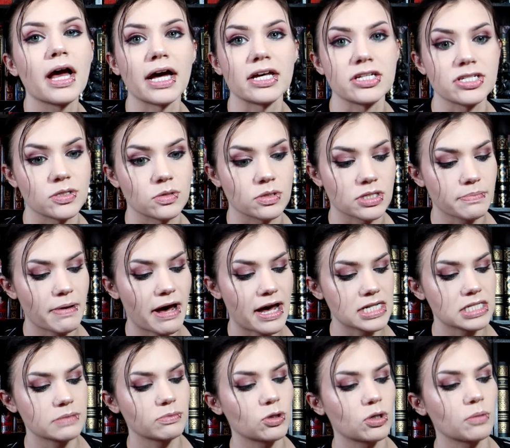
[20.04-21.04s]
as soon as
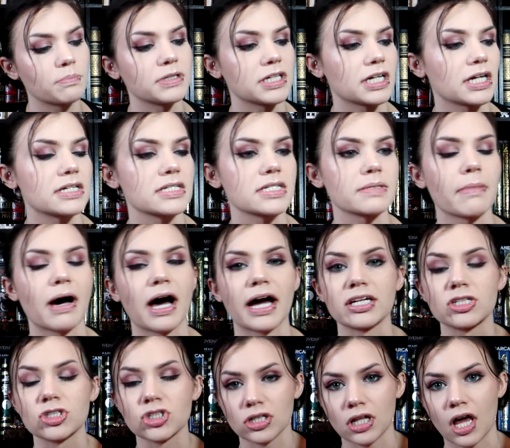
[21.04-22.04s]
possible because my
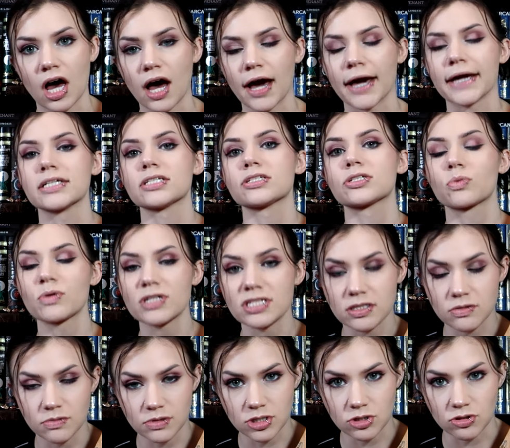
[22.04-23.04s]
July
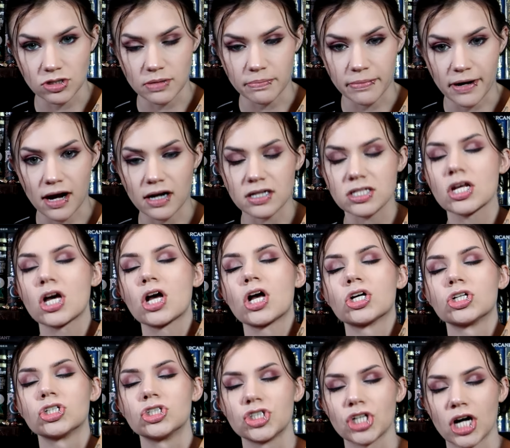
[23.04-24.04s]
Twisted Retreat box
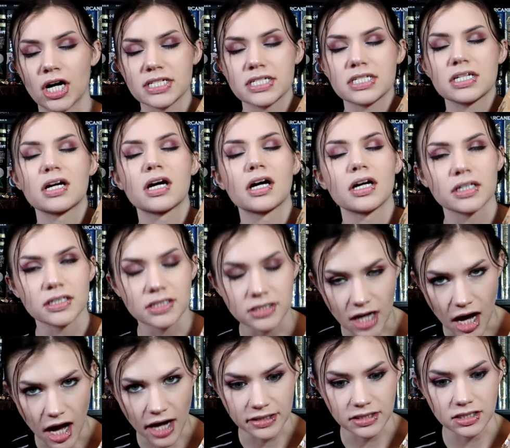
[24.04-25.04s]
just
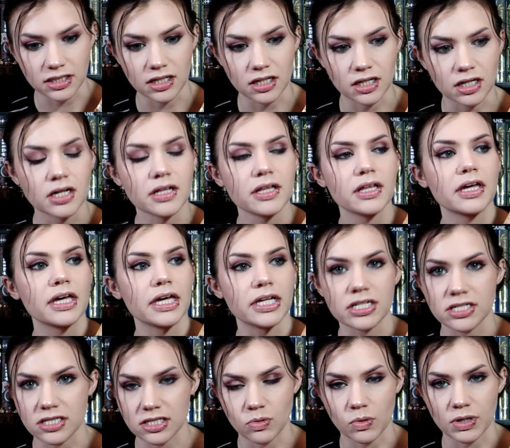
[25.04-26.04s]
got here. It
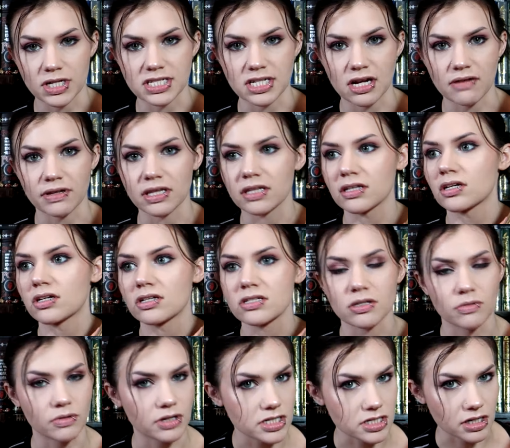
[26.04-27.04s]
is the 27th,
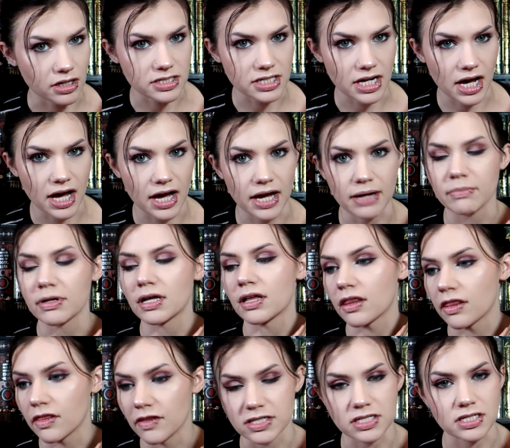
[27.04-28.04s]
so it is on
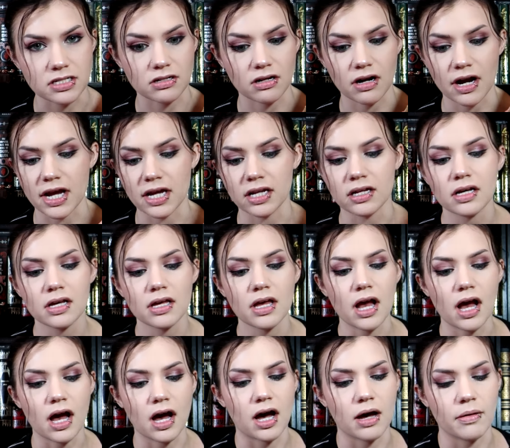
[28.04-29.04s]
time. This is great.
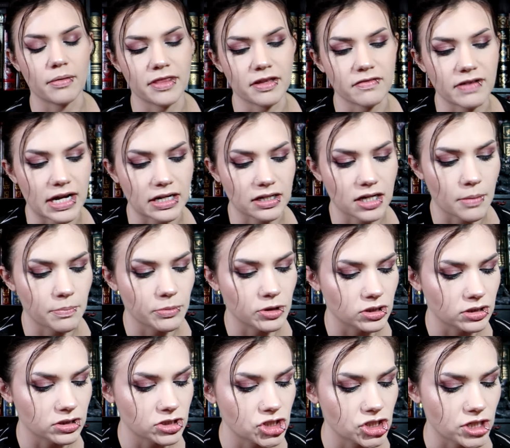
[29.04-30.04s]
They've had a
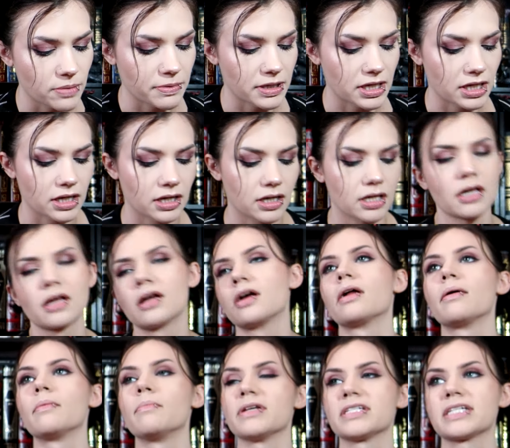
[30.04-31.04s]
couple
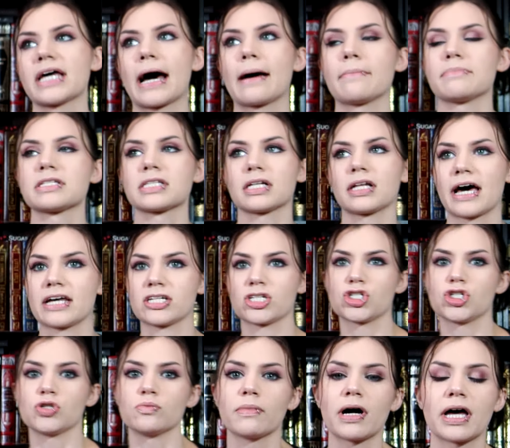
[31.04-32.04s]
shipping mishaps the last
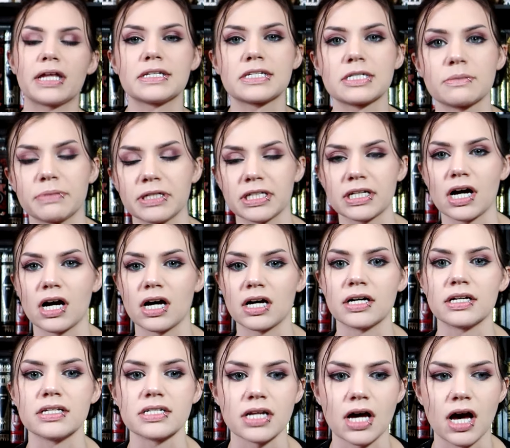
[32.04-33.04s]
2 months
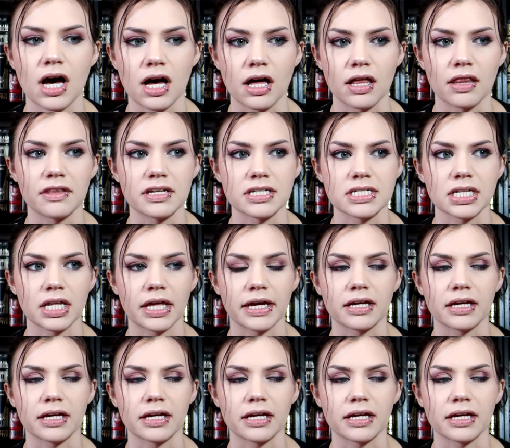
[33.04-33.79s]
because this